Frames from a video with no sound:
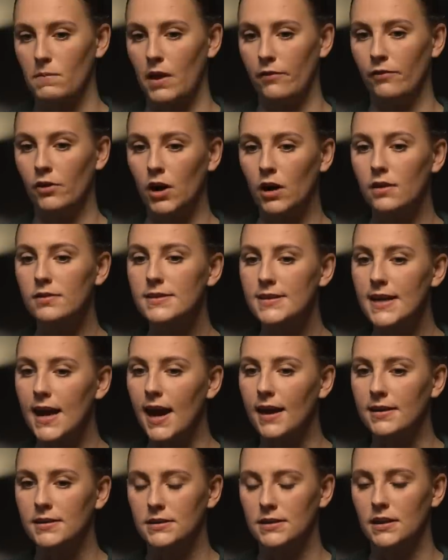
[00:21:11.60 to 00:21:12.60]
In regards to the
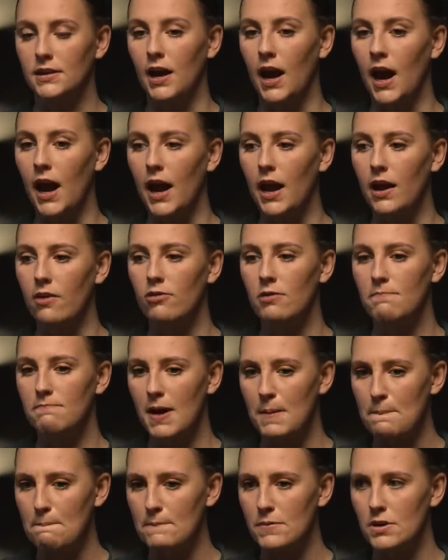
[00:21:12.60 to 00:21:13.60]
accident, I
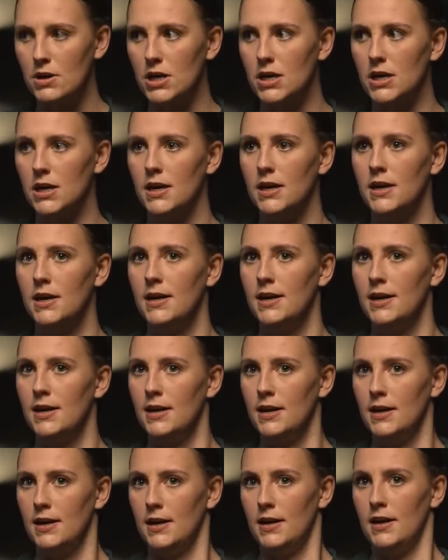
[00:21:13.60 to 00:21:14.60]
remember
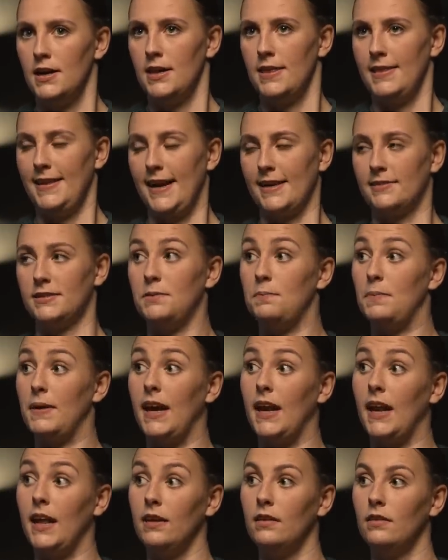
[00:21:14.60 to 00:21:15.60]
the accident
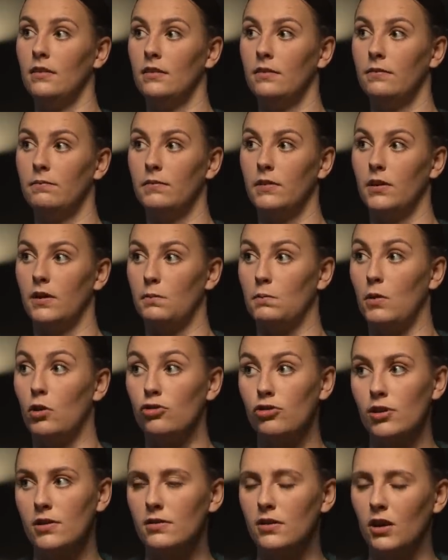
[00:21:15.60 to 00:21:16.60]
beginning, the
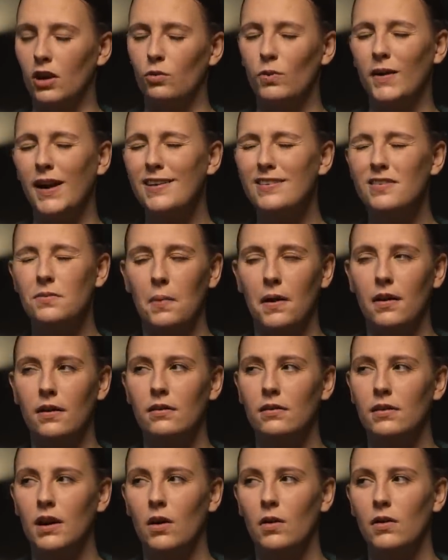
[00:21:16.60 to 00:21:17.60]
motions. Like, when I
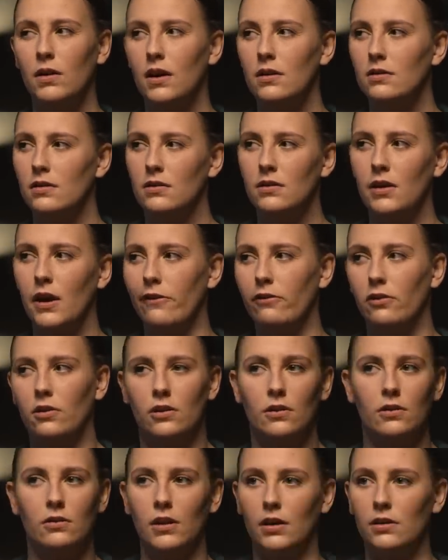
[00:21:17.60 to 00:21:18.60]
spin nowadays, let's say I have to
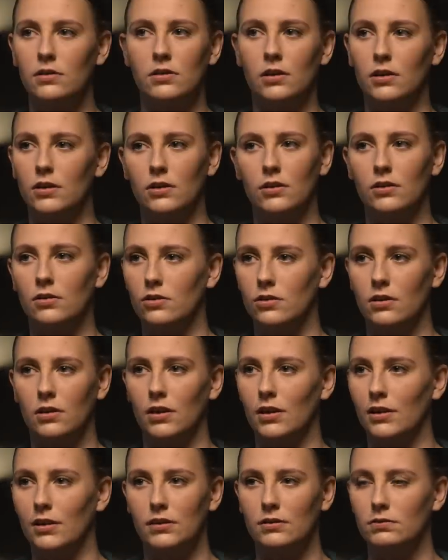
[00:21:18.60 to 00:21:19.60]
do like circles, or
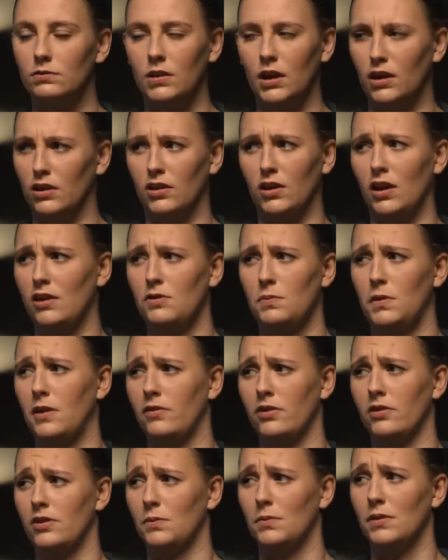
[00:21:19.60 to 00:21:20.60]
like, I don't know, I spin
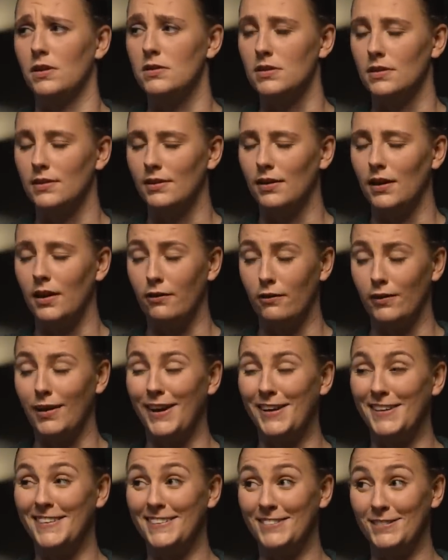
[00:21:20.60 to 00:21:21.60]
for some reason. I,
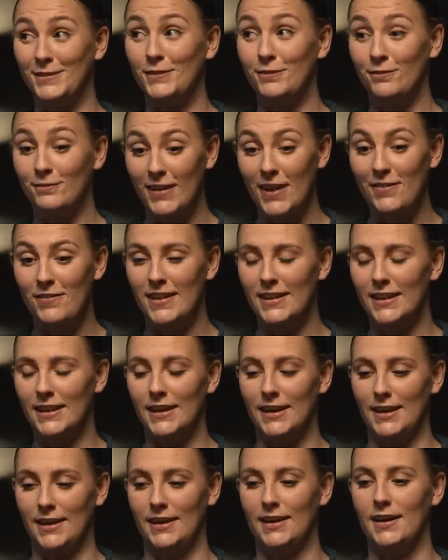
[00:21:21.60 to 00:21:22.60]
I
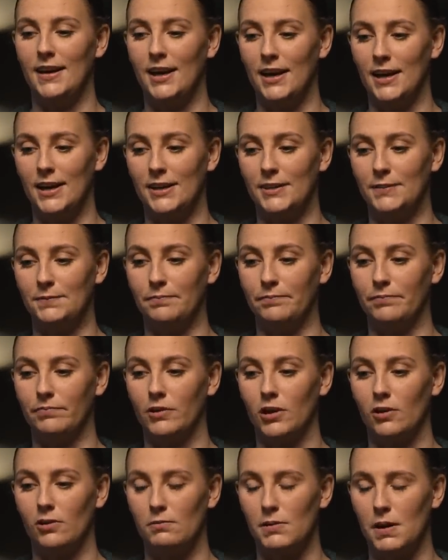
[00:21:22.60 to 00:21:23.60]
vividly um,
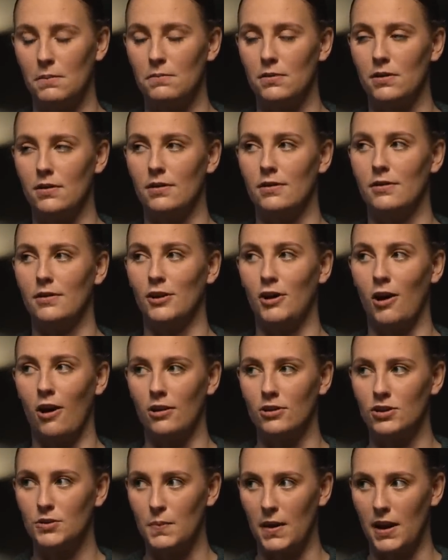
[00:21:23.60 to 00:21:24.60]
remember the
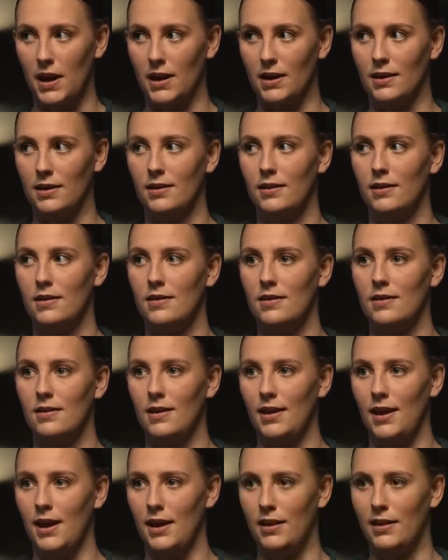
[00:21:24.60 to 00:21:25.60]
car spinning,
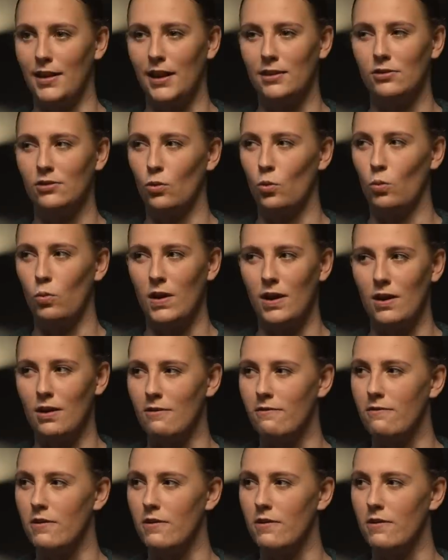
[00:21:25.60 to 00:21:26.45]
and that's a weird